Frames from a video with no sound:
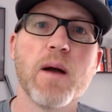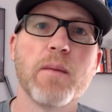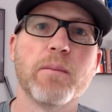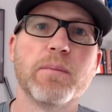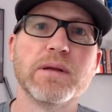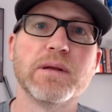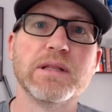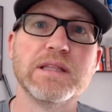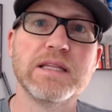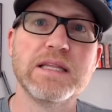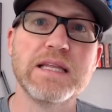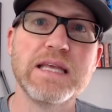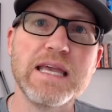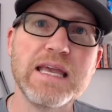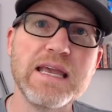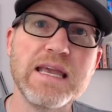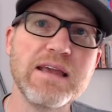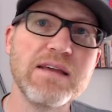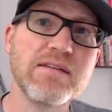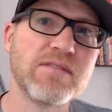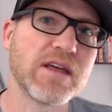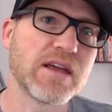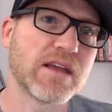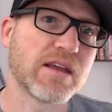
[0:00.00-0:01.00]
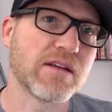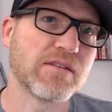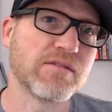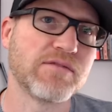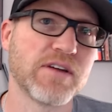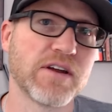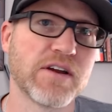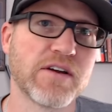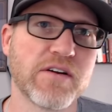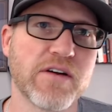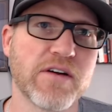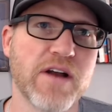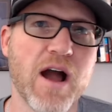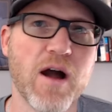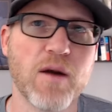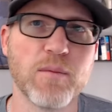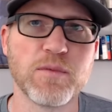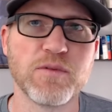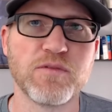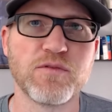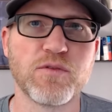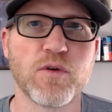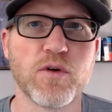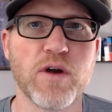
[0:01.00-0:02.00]
believe they can figure out
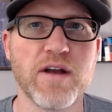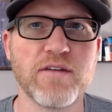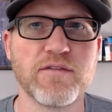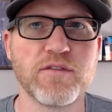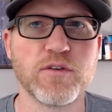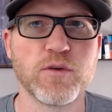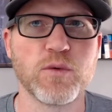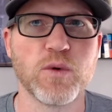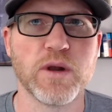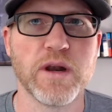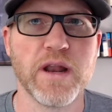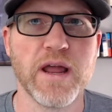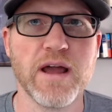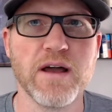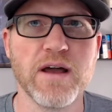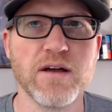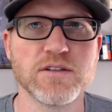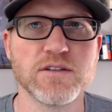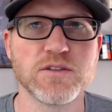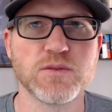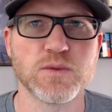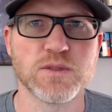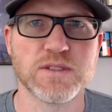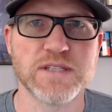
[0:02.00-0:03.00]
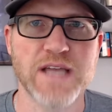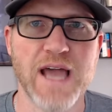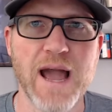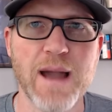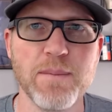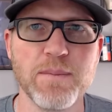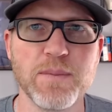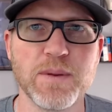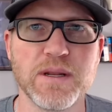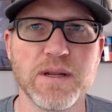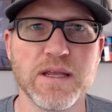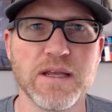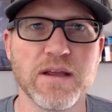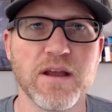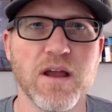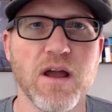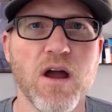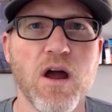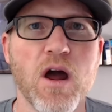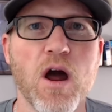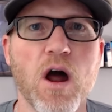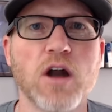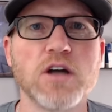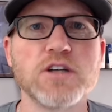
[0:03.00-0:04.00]
before everyone else what's happening
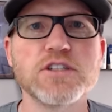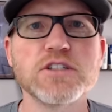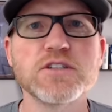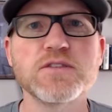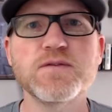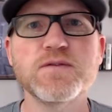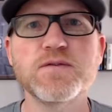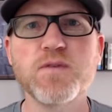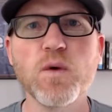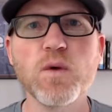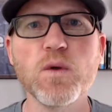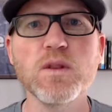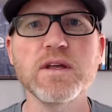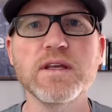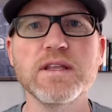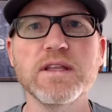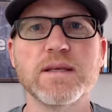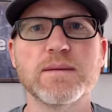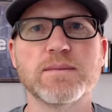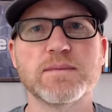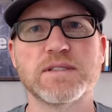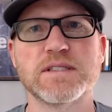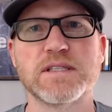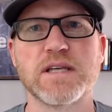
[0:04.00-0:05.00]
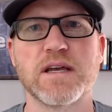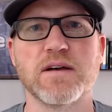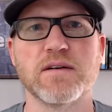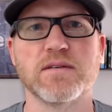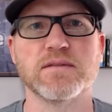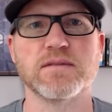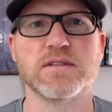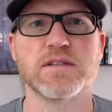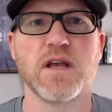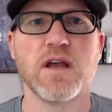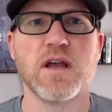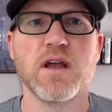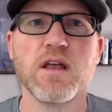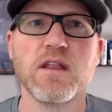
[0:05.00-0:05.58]
are just fooling themselves.